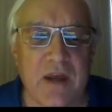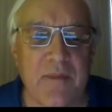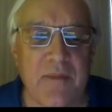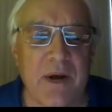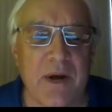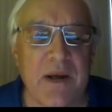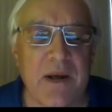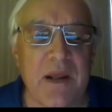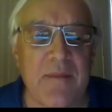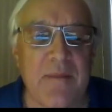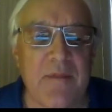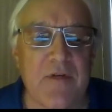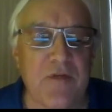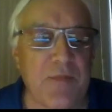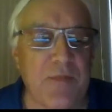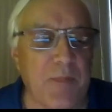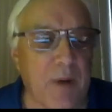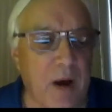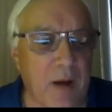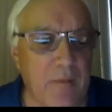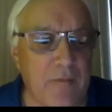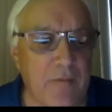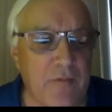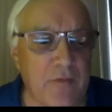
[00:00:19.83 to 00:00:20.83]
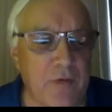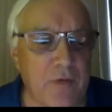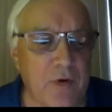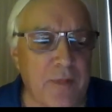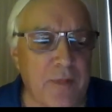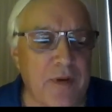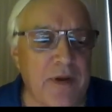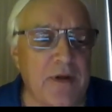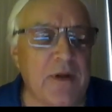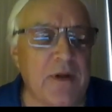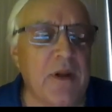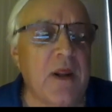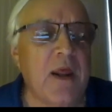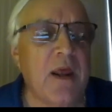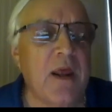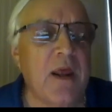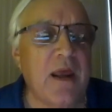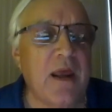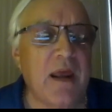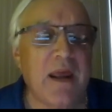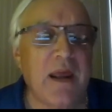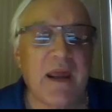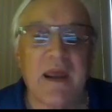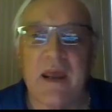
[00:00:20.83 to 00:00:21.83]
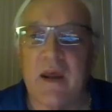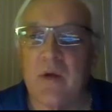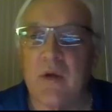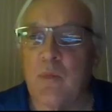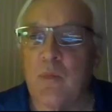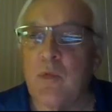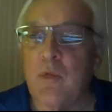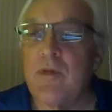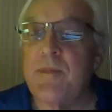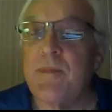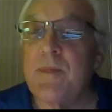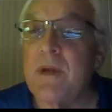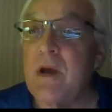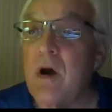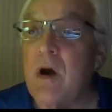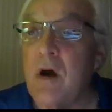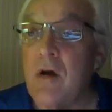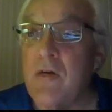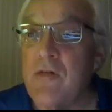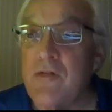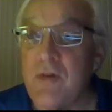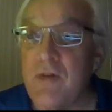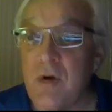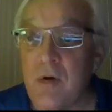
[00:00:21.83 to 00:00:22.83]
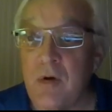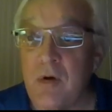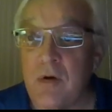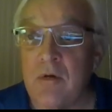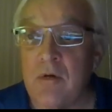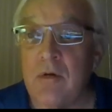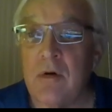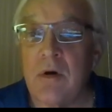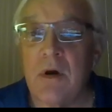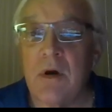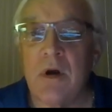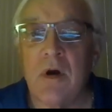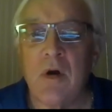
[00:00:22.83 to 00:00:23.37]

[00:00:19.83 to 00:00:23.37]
My name is Bob Foreman, and with me also